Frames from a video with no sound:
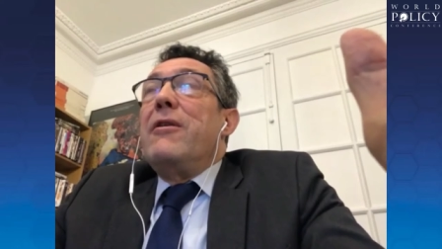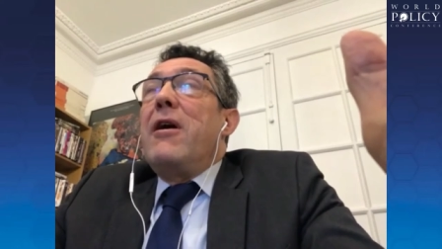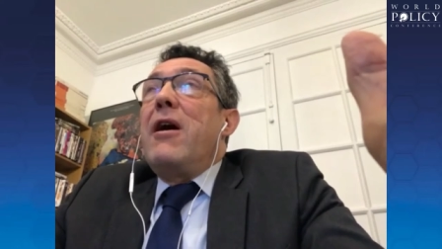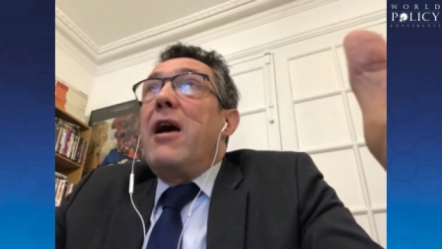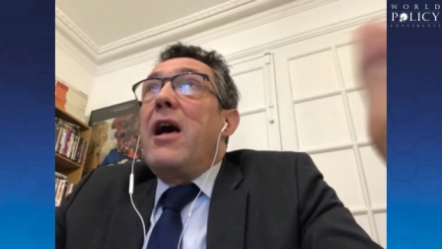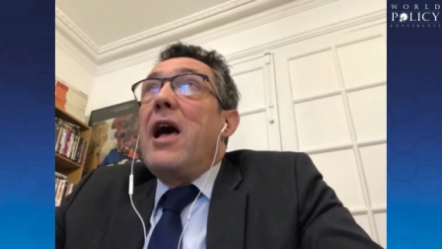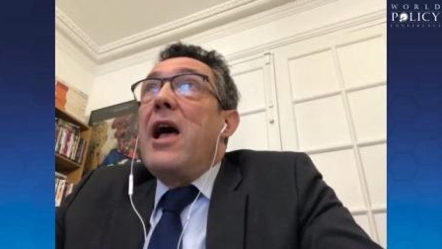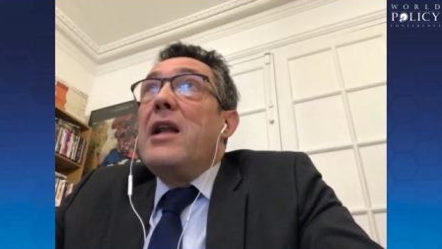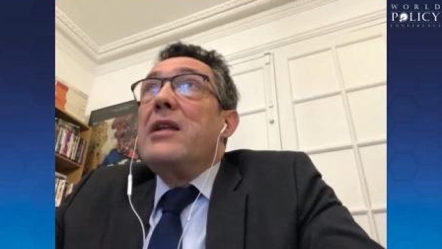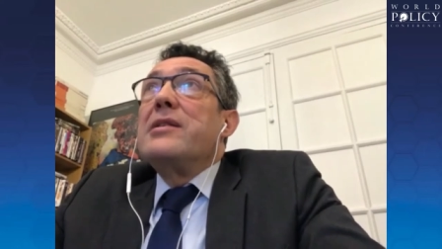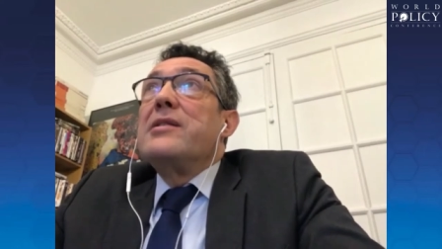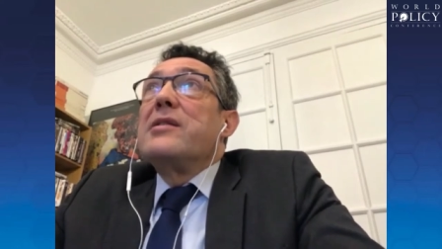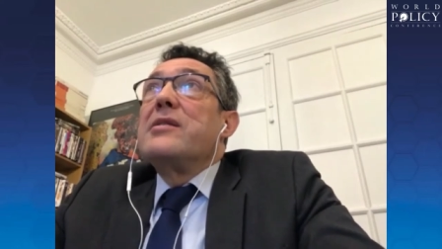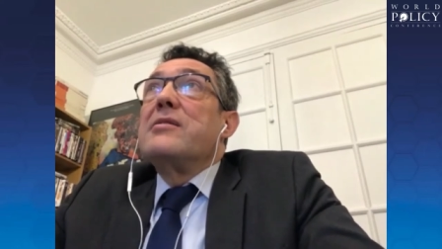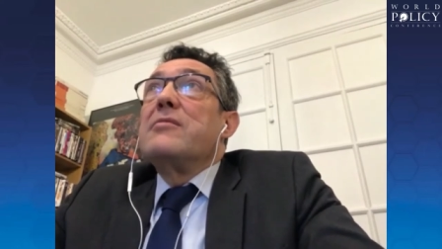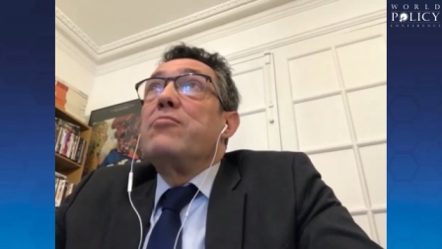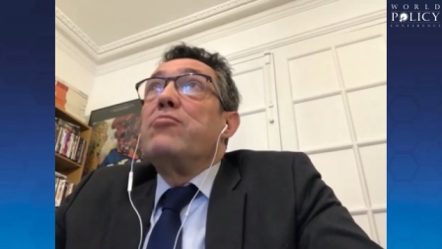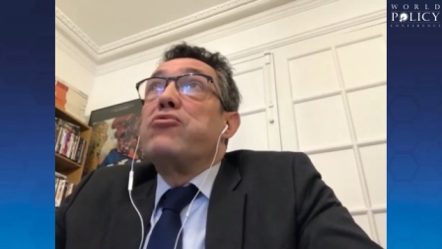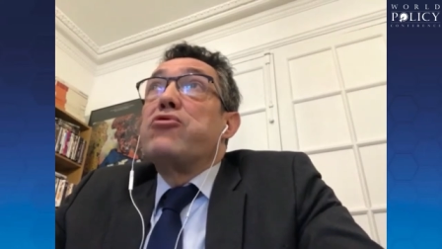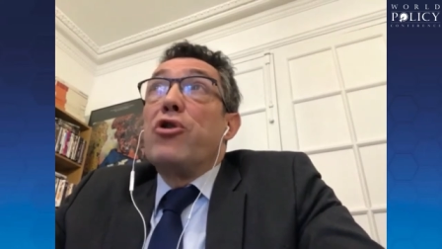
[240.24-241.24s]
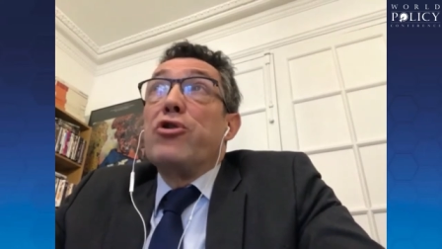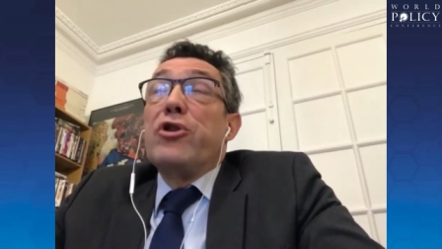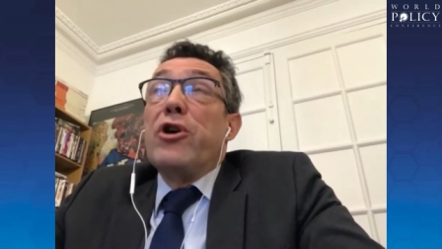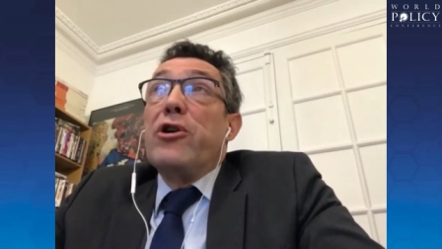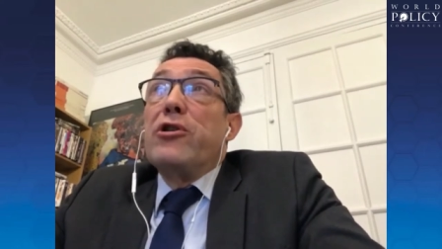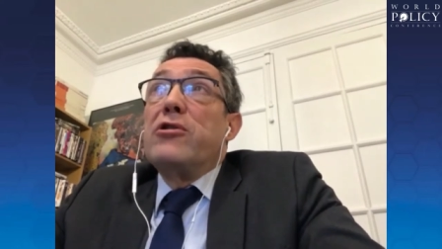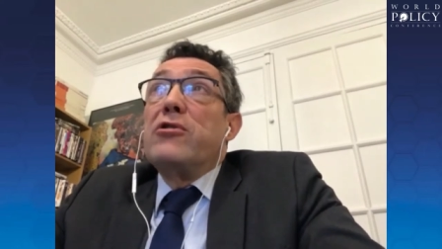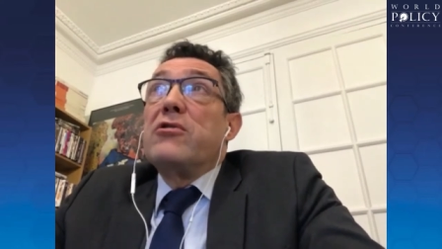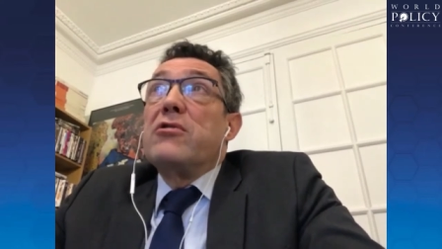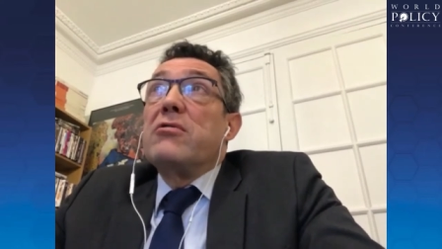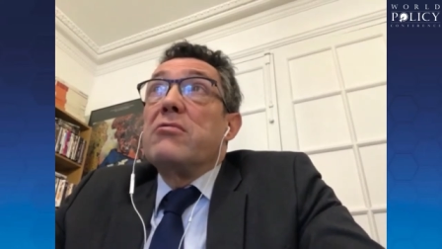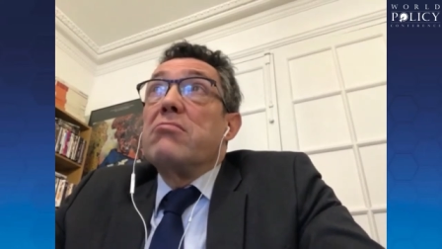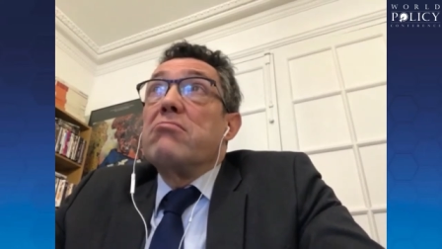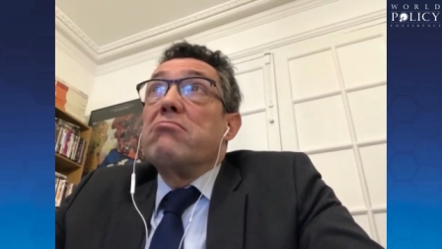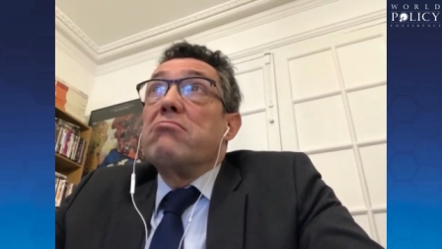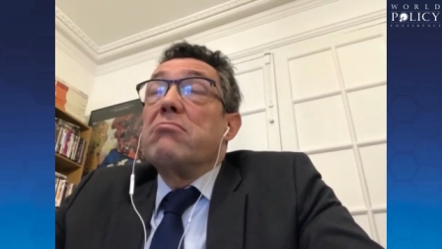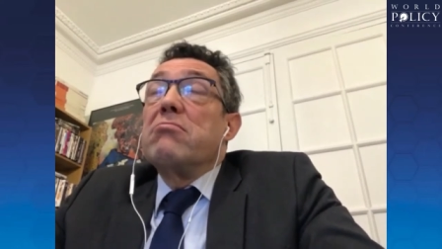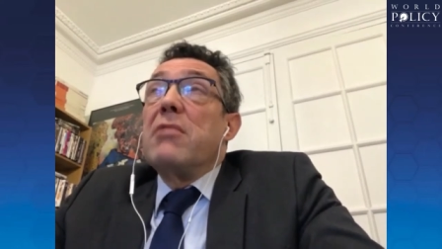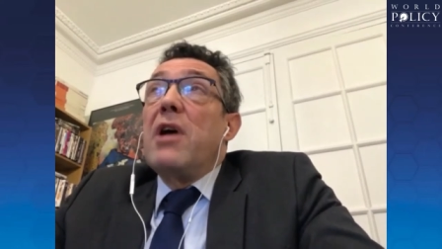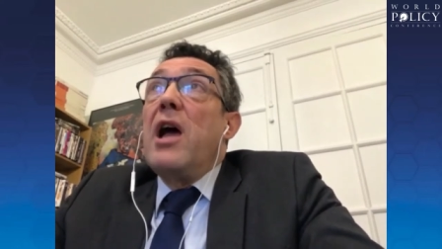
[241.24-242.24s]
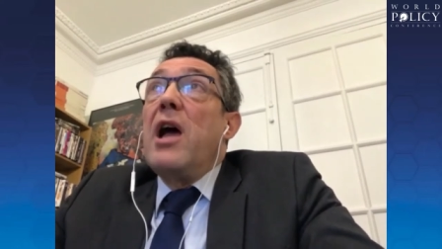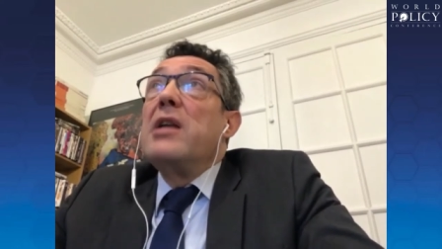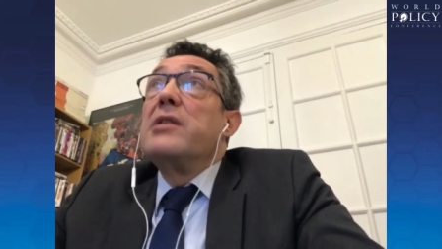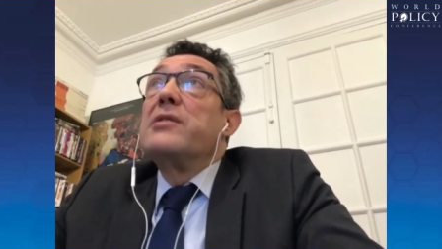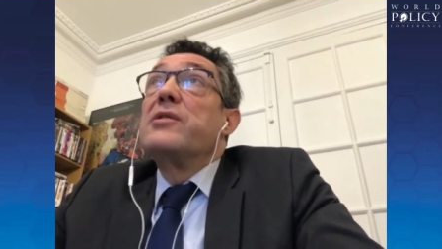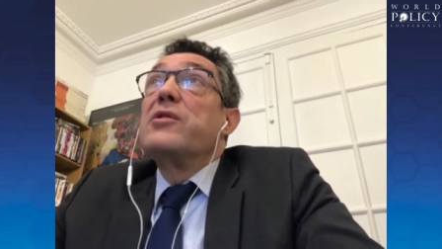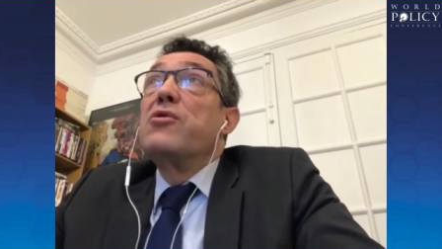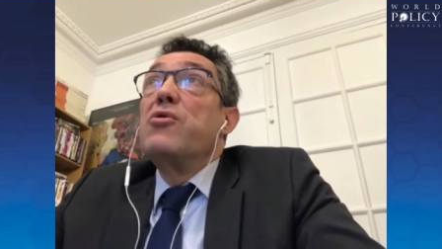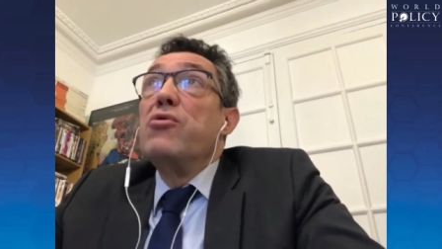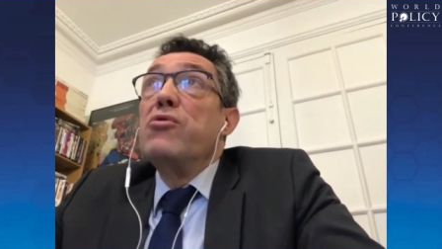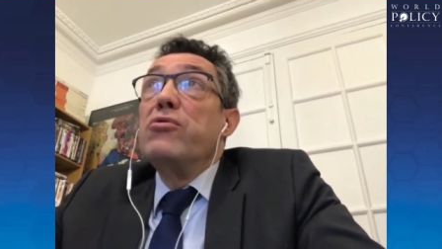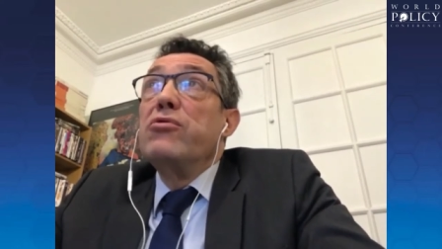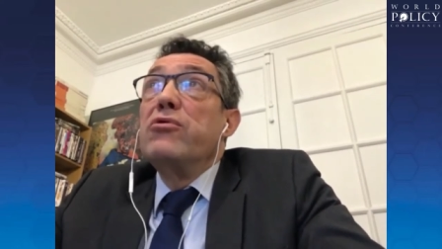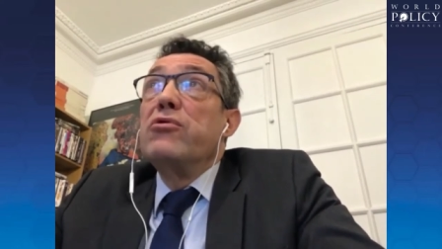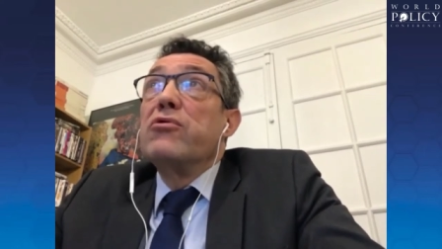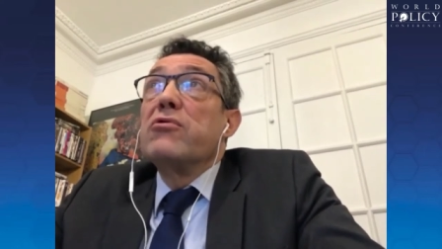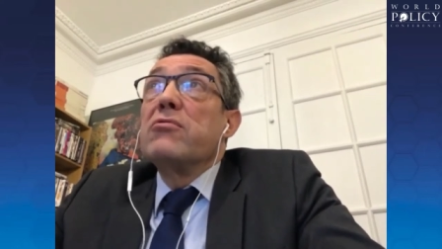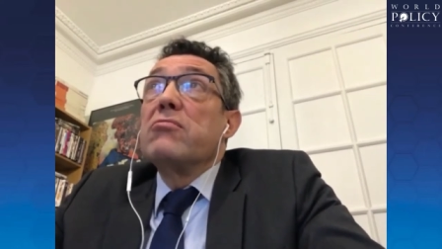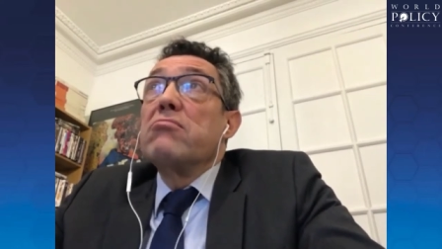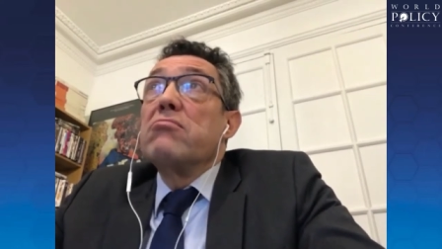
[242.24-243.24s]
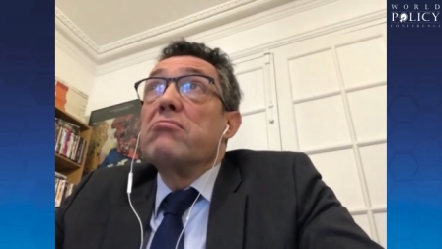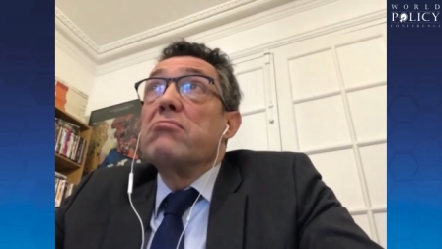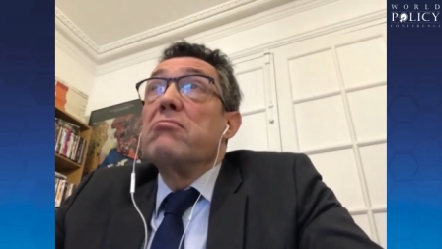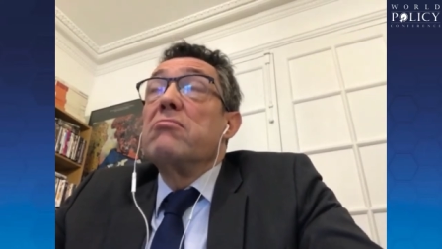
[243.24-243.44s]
health products, health goods,